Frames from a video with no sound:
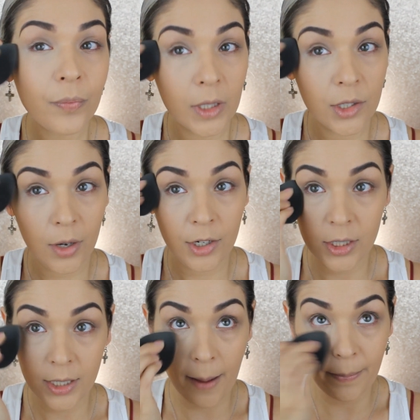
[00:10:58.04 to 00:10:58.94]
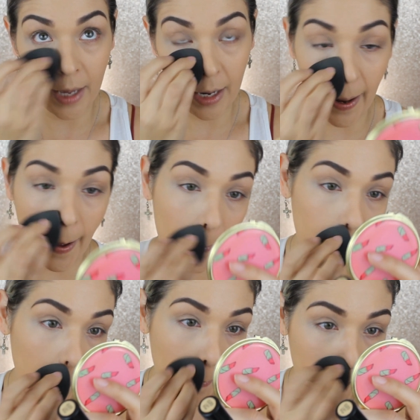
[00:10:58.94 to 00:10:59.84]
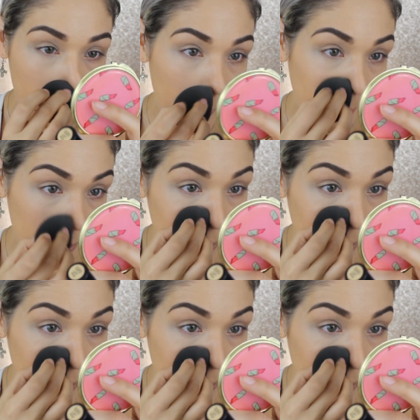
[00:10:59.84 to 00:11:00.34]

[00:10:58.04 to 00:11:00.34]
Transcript: And so I just tap that out really